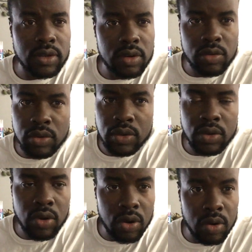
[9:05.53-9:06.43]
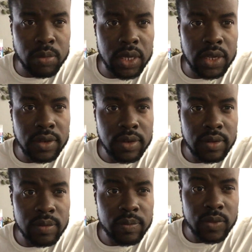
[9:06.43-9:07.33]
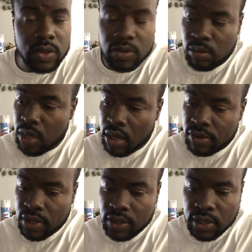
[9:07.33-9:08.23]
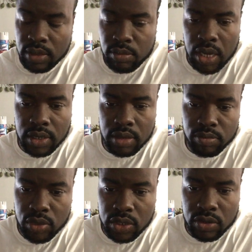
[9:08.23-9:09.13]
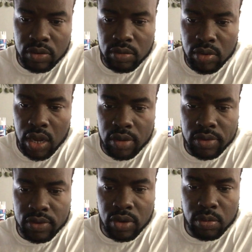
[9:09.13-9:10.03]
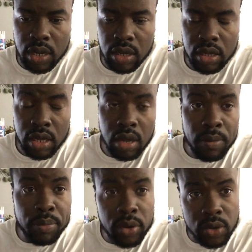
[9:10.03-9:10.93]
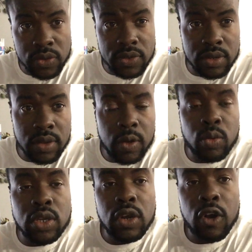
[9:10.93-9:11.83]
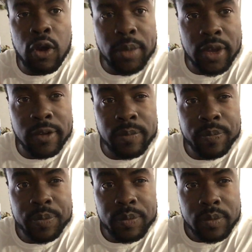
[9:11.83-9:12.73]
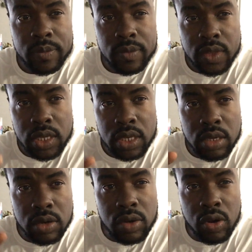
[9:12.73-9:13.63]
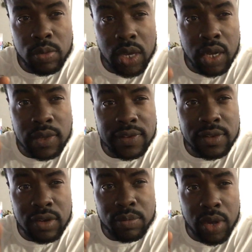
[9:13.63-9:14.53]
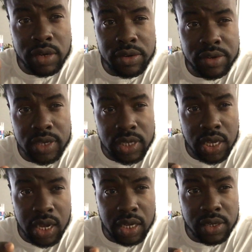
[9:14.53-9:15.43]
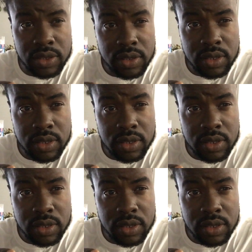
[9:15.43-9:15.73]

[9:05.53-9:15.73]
You're good to go, man. So me always I tell the man them brethren we always come here. Plus, when you come here, don't come here and sit down on green card.